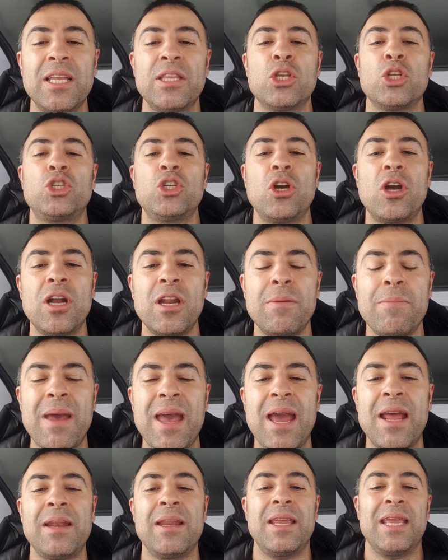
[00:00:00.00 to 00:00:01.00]
the
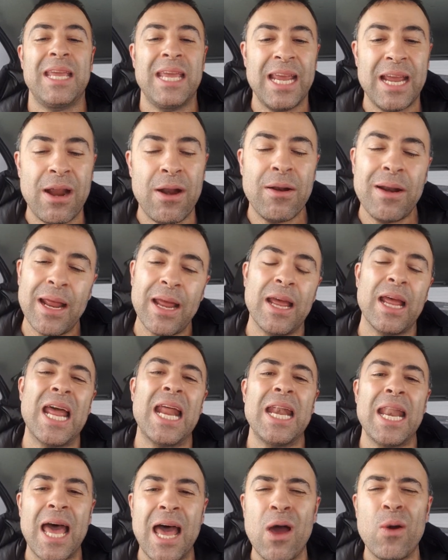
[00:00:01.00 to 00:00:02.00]
journeyman here
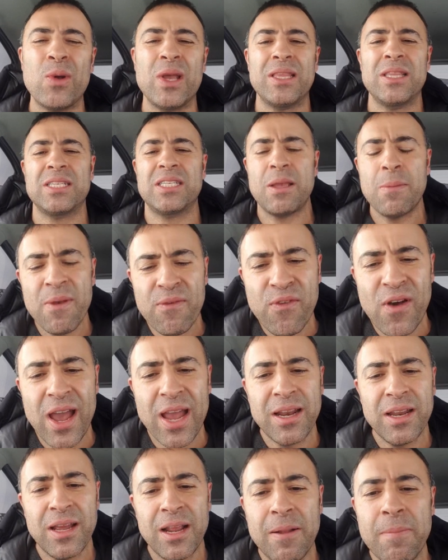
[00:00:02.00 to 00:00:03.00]
and now in the
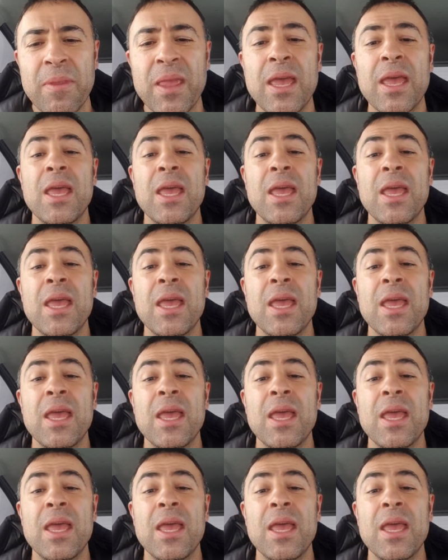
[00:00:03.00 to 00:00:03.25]
semi-final.